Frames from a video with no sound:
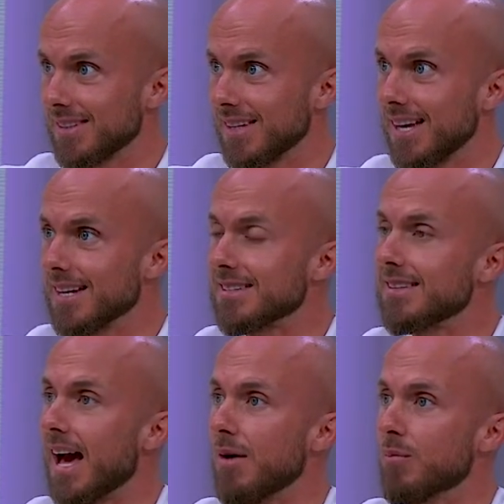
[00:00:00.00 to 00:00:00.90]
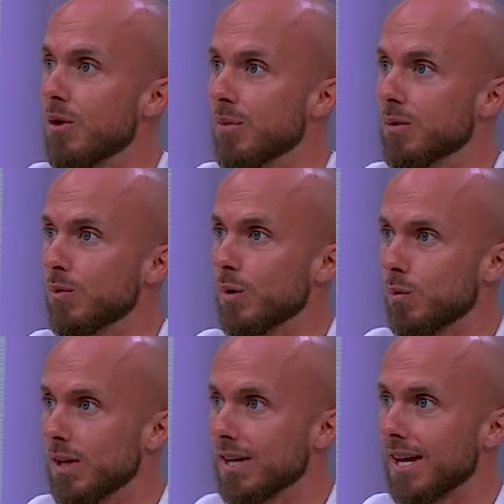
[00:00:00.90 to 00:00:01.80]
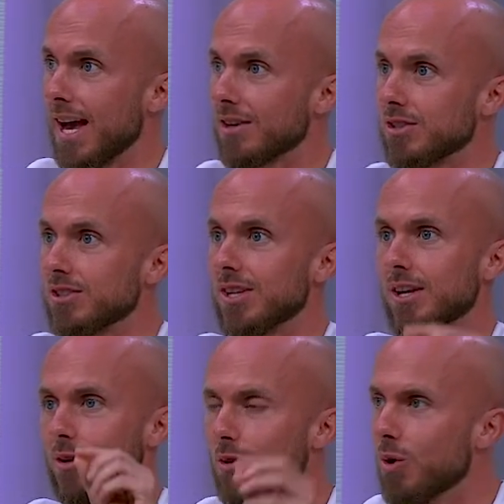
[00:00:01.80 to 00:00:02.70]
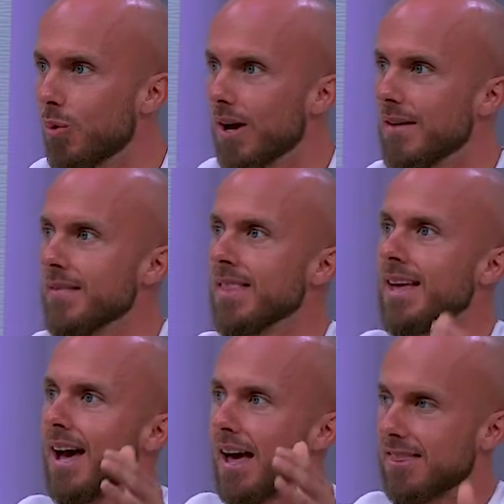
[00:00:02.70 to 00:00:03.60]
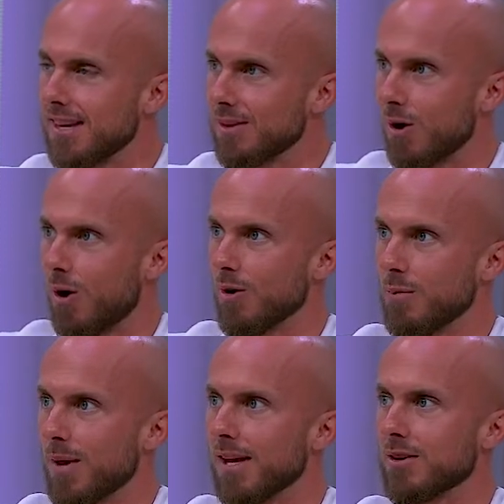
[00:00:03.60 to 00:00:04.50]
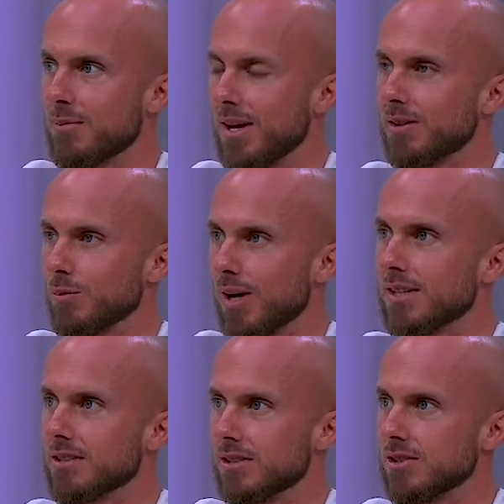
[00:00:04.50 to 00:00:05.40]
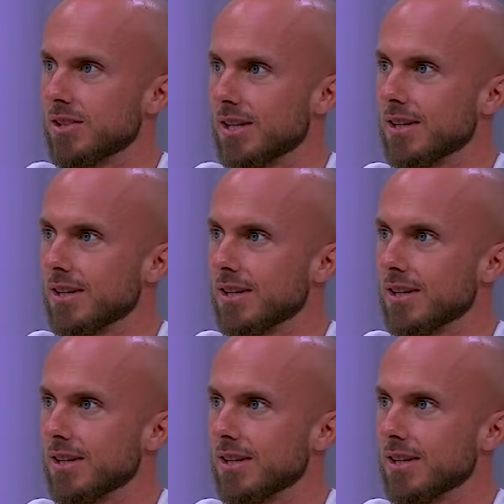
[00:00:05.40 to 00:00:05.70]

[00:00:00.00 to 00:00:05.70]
It's that moment. We could actually say, you know what? I think the heart of man can make the right decision here.